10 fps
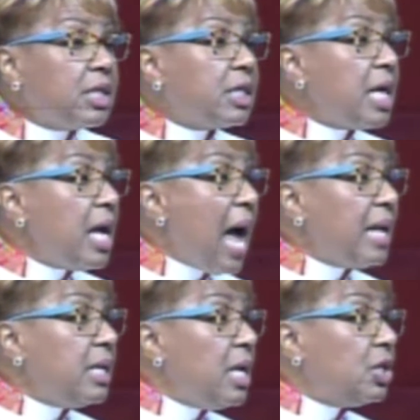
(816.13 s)
say, I
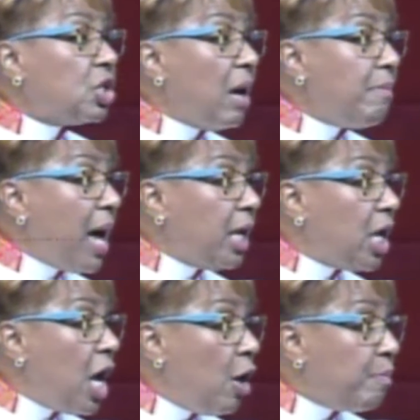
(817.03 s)
need somebody
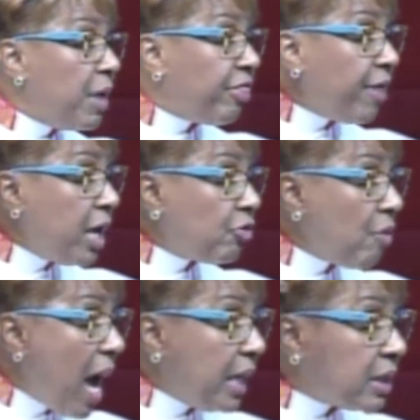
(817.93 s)
to help me think
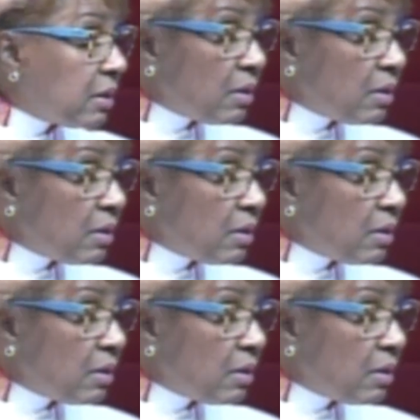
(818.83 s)
right.